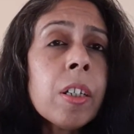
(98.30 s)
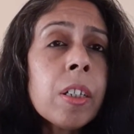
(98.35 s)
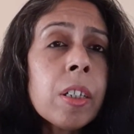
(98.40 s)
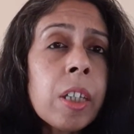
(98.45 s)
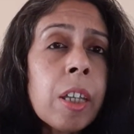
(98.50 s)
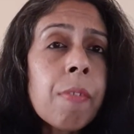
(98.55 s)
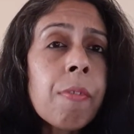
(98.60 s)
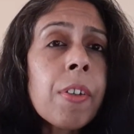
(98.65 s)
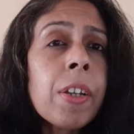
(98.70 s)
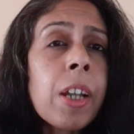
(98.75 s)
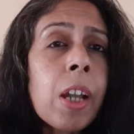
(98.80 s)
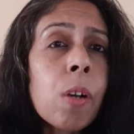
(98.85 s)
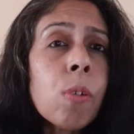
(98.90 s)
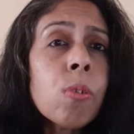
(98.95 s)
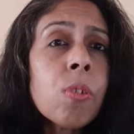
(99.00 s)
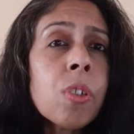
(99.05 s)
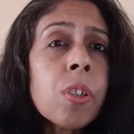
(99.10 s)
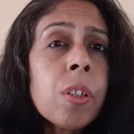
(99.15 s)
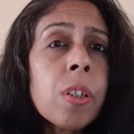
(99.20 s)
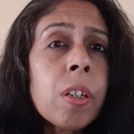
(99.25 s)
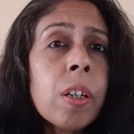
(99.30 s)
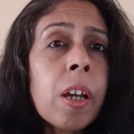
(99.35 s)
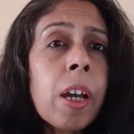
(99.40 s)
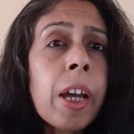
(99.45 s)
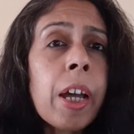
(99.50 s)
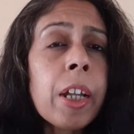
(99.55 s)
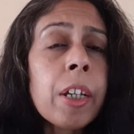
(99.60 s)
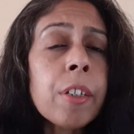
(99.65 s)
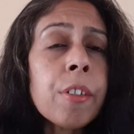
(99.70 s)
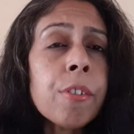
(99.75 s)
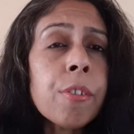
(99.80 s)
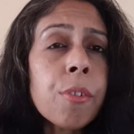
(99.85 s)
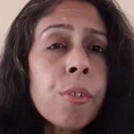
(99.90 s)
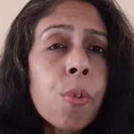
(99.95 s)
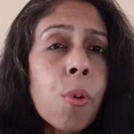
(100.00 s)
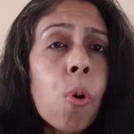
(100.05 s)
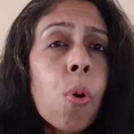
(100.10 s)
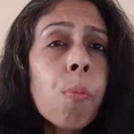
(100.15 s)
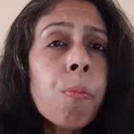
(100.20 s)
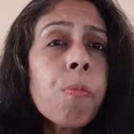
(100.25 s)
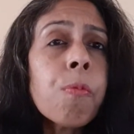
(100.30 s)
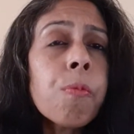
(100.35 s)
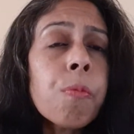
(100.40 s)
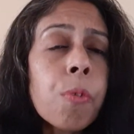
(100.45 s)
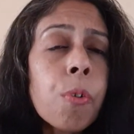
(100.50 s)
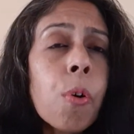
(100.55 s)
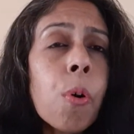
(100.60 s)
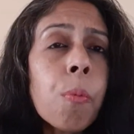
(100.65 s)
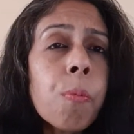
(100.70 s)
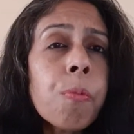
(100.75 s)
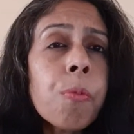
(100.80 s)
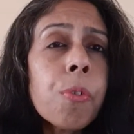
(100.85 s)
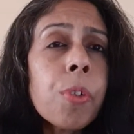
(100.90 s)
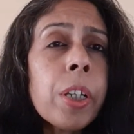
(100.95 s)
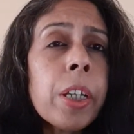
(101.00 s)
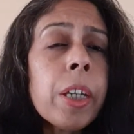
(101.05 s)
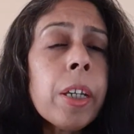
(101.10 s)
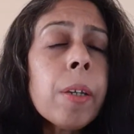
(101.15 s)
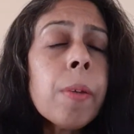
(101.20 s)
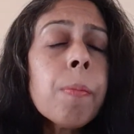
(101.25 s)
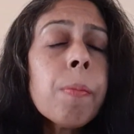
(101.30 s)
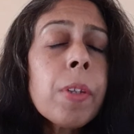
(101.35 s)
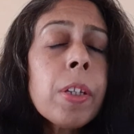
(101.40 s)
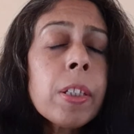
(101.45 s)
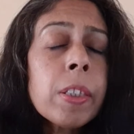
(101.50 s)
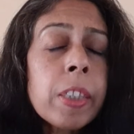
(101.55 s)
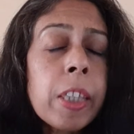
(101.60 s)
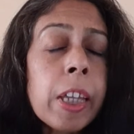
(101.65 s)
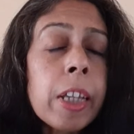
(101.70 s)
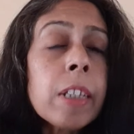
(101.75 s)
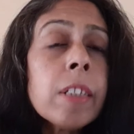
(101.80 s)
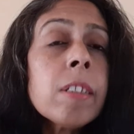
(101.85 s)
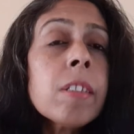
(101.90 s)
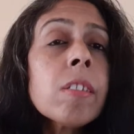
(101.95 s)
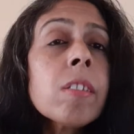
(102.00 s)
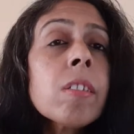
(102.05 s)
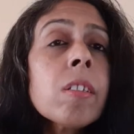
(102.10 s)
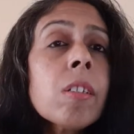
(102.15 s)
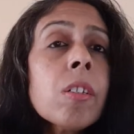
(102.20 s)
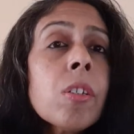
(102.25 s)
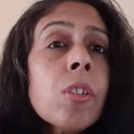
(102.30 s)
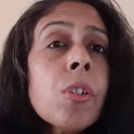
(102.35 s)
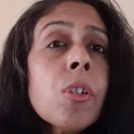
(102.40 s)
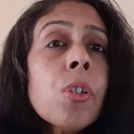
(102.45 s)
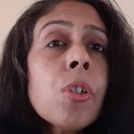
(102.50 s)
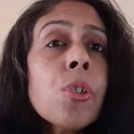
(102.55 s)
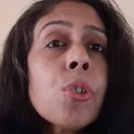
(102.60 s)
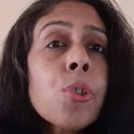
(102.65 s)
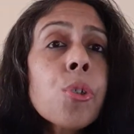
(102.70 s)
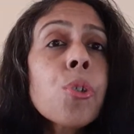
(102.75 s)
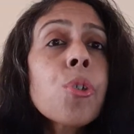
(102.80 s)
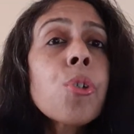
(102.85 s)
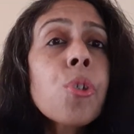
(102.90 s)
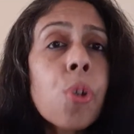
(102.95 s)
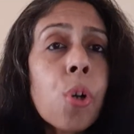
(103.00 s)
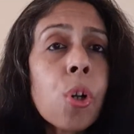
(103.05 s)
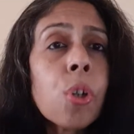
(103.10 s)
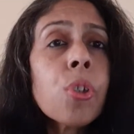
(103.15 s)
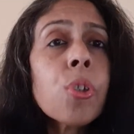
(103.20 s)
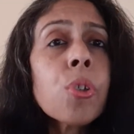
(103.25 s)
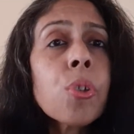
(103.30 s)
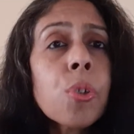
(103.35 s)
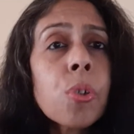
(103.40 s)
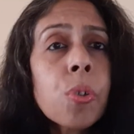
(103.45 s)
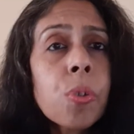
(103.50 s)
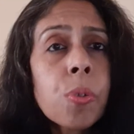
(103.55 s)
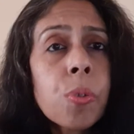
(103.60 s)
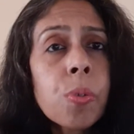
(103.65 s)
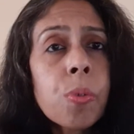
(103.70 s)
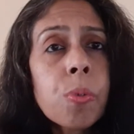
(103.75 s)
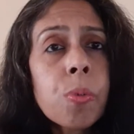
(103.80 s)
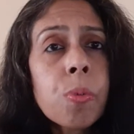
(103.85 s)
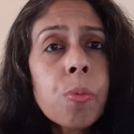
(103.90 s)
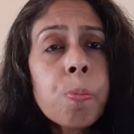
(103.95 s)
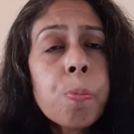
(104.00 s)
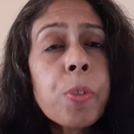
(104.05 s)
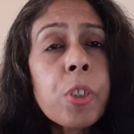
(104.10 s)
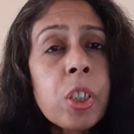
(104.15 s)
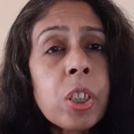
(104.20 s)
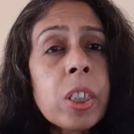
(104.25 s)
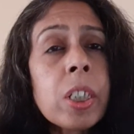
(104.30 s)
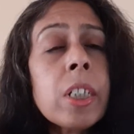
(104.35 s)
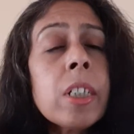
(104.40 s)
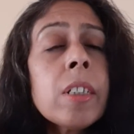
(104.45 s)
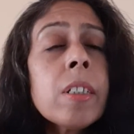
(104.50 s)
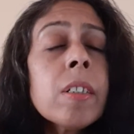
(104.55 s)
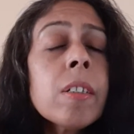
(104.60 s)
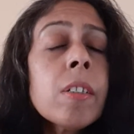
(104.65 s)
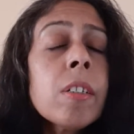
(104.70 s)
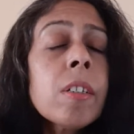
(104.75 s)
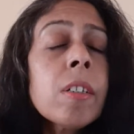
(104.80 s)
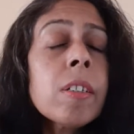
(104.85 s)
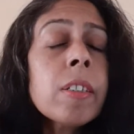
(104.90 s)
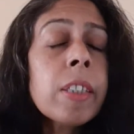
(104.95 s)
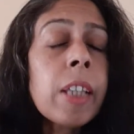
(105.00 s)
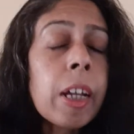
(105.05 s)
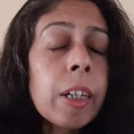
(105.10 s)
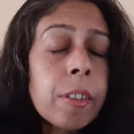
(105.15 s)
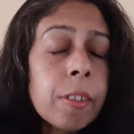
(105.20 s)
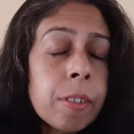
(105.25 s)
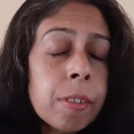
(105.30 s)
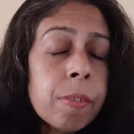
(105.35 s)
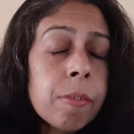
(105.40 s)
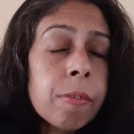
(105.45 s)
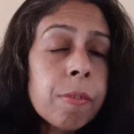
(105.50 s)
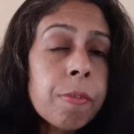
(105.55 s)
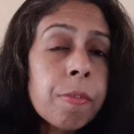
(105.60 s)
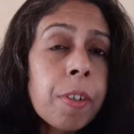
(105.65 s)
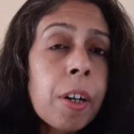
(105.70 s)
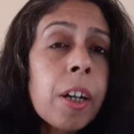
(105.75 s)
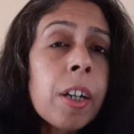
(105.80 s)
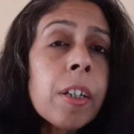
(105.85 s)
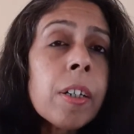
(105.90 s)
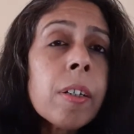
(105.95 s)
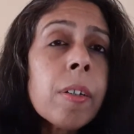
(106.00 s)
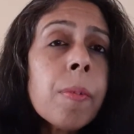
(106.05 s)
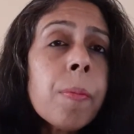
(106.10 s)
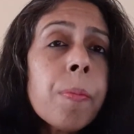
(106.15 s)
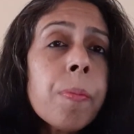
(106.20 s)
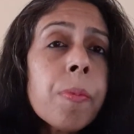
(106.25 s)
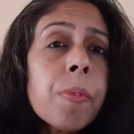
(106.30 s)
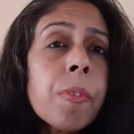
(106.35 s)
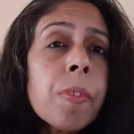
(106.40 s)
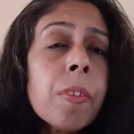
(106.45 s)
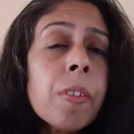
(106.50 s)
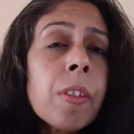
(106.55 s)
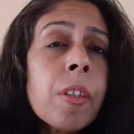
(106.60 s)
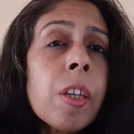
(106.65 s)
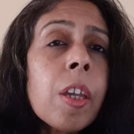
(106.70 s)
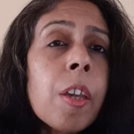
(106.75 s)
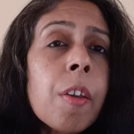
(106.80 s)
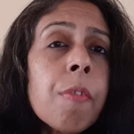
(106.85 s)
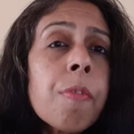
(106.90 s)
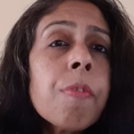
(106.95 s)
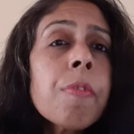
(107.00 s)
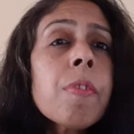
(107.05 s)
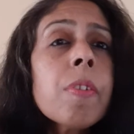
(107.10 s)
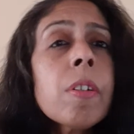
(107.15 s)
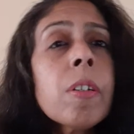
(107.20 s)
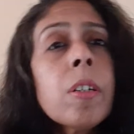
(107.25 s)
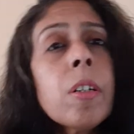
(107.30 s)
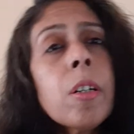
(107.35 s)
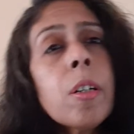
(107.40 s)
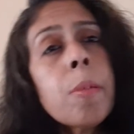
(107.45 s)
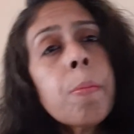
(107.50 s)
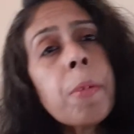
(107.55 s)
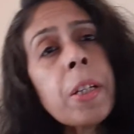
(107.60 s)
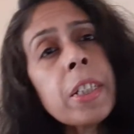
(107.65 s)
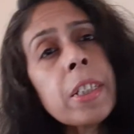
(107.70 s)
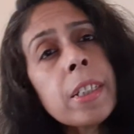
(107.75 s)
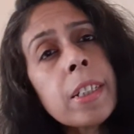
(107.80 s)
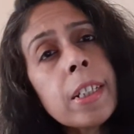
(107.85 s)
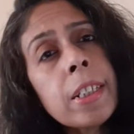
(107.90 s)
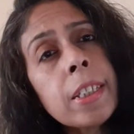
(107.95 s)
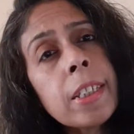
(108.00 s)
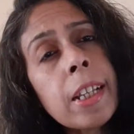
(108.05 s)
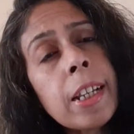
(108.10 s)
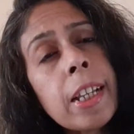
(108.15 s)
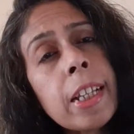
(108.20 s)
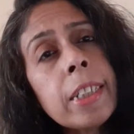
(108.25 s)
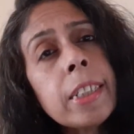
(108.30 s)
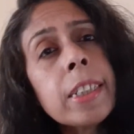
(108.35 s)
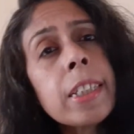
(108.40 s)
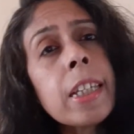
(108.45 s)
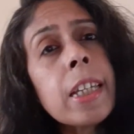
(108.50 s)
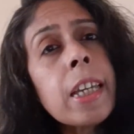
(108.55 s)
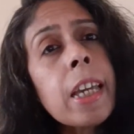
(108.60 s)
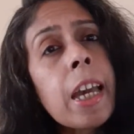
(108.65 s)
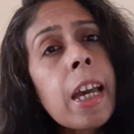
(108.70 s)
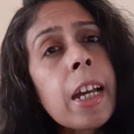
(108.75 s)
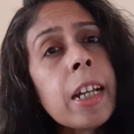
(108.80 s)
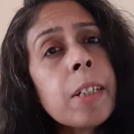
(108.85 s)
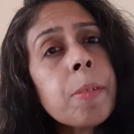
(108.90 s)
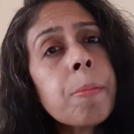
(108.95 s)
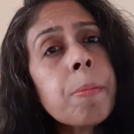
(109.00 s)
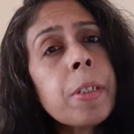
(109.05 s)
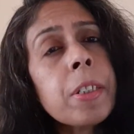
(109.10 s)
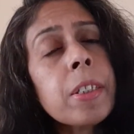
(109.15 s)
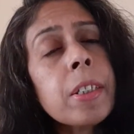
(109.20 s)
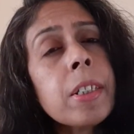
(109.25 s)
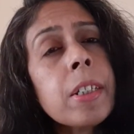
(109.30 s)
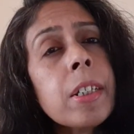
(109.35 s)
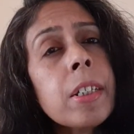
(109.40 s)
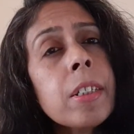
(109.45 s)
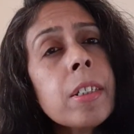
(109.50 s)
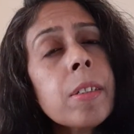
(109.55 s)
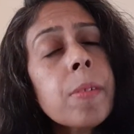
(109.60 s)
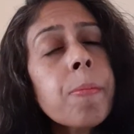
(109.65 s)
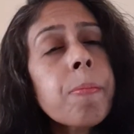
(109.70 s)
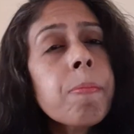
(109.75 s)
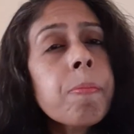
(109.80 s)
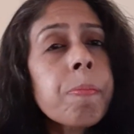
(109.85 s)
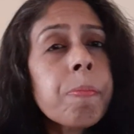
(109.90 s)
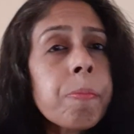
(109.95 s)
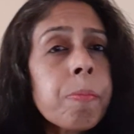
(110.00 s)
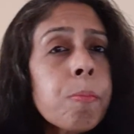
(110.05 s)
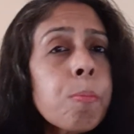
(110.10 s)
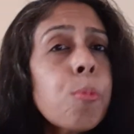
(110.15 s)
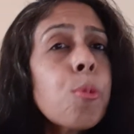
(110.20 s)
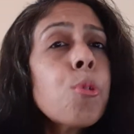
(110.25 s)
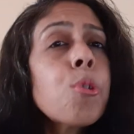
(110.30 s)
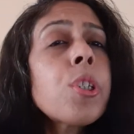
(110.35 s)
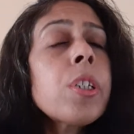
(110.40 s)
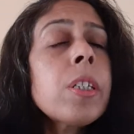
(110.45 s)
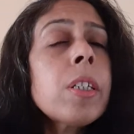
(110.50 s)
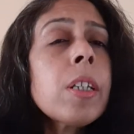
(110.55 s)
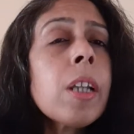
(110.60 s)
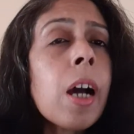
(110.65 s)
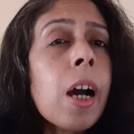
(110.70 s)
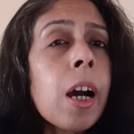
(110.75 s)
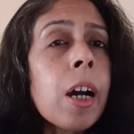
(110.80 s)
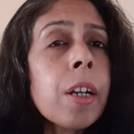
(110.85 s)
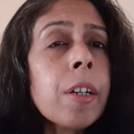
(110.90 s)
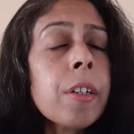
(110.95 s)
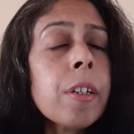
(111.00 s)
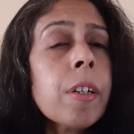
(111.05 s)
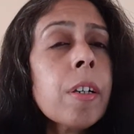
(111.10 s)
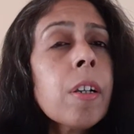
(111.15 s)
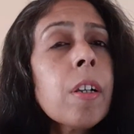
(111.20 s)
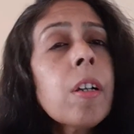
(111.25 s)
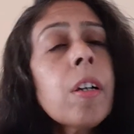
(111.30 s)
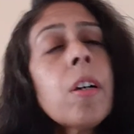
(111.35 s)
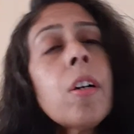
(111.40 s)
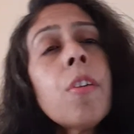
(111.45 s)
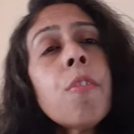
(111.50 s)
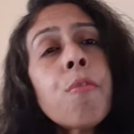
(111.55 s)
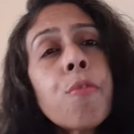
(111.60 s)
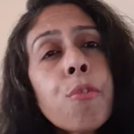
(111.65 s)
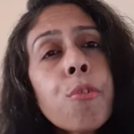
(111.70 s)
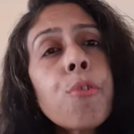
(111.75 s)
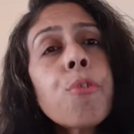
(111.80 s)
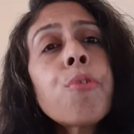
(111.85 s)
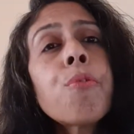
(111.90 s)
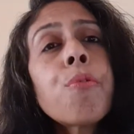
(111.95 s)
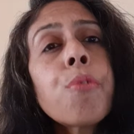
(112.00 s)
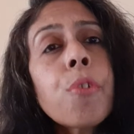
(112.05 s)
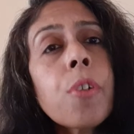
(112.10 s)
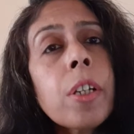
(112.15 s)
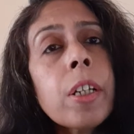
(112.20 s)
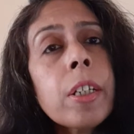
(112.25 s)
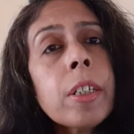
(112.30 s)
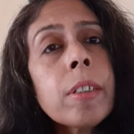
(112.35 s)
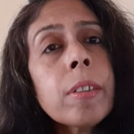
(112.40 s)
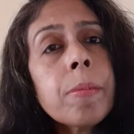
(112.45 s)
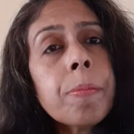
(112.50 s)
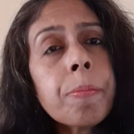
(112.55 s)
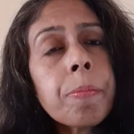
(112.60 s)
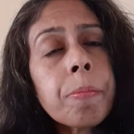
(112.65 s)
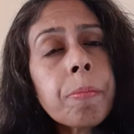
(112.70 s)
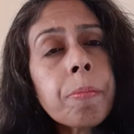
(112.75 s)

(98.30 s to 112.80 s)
given out. And hopefully things should not proceed that far. If President Zelensky and President Putin are fruitful in